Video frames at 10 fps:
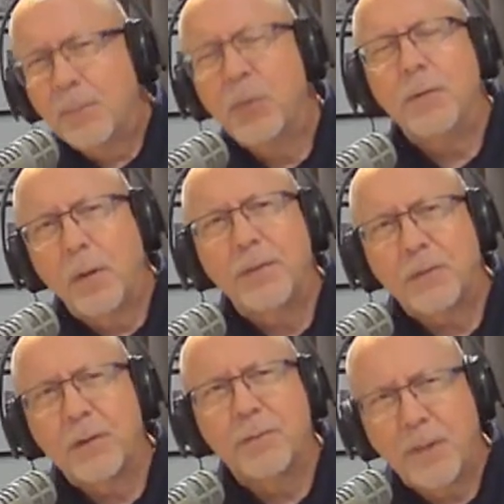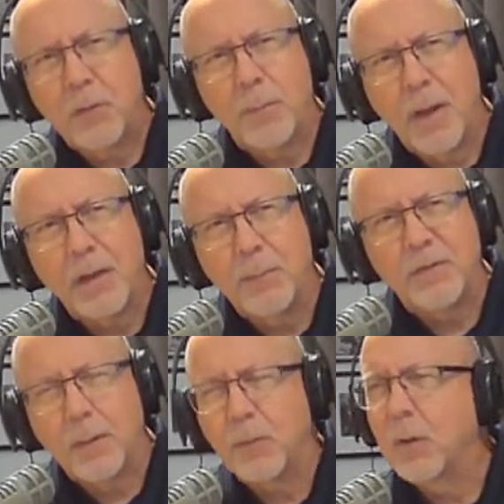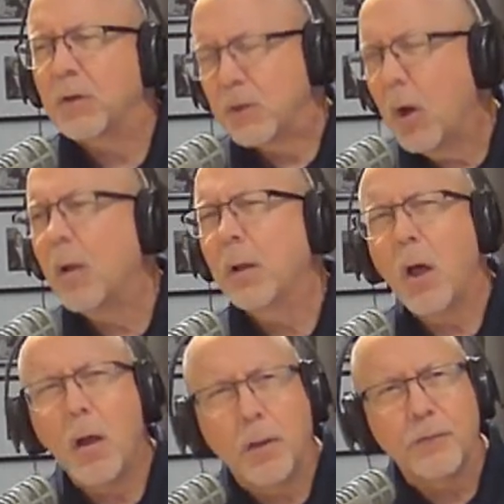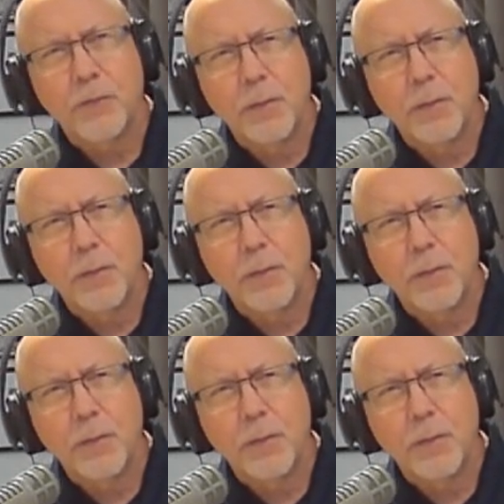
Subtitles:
like putting all these Confederate monuments up. Look, y'all lost.